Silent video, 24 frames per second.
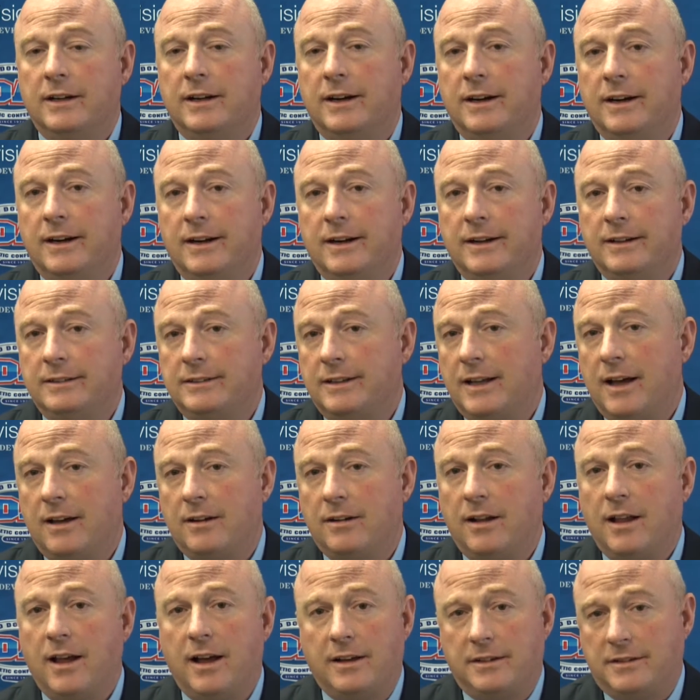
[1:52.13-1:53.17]
and down
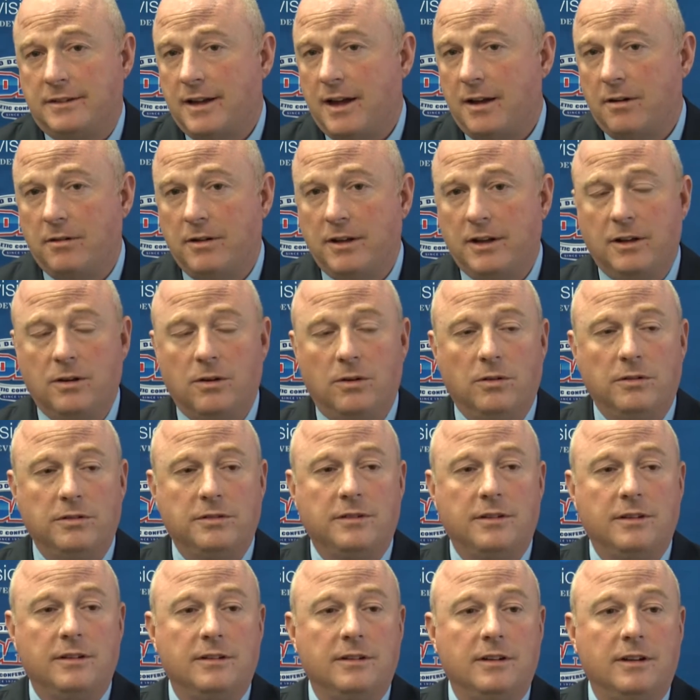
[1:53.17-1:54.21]
the line, Tyree
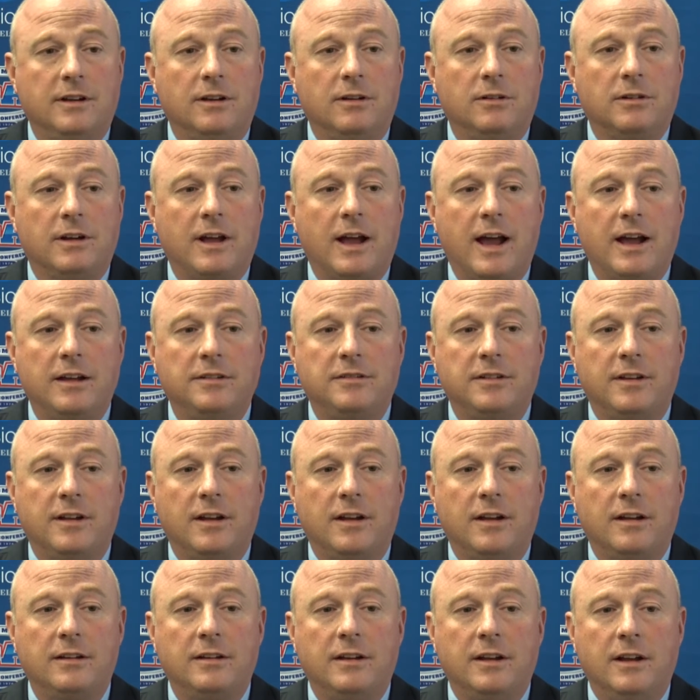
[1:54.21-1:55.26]
Golston, you know, guys
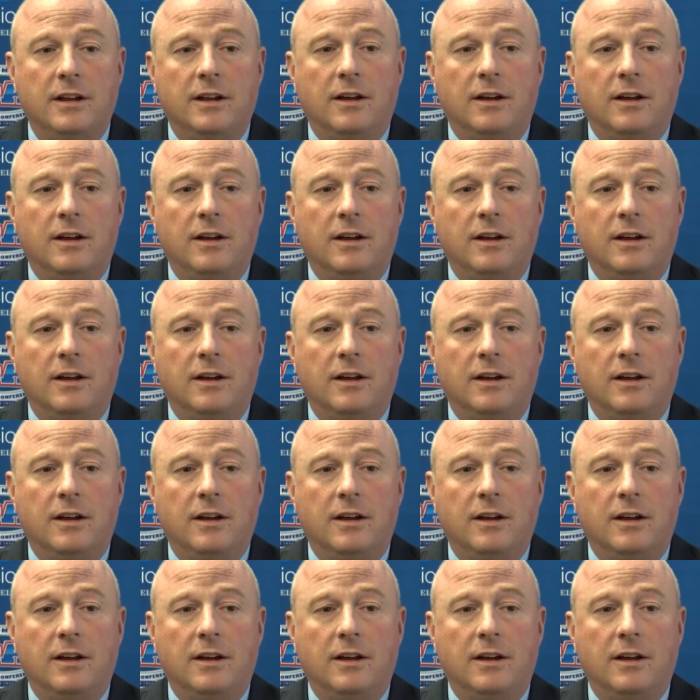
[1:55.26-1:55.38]
that